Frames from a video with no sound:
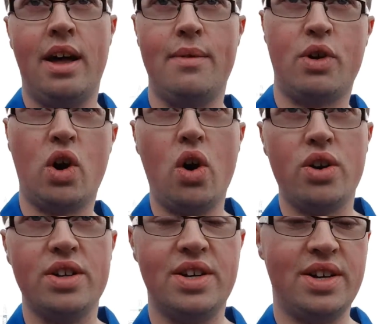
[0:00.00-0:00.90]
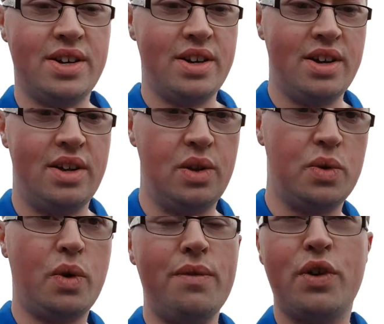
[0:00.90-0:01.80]
I recorded, there
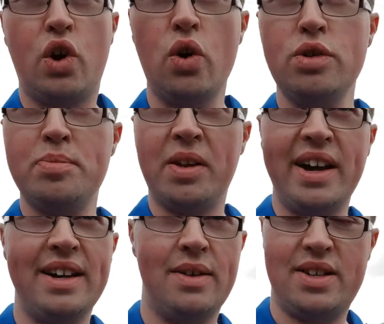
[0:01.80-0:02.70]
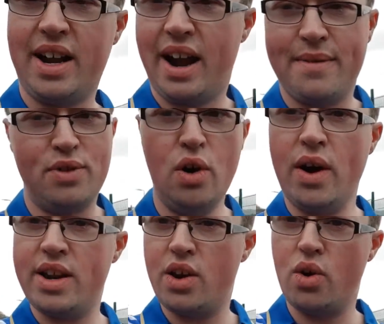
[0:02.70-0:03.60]
was one for cosplay, and I was like, I have no
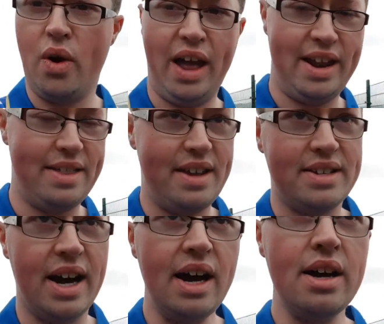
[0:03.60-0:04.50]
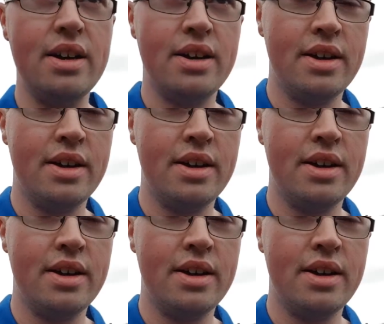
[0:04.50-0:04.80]
idea who any of these are,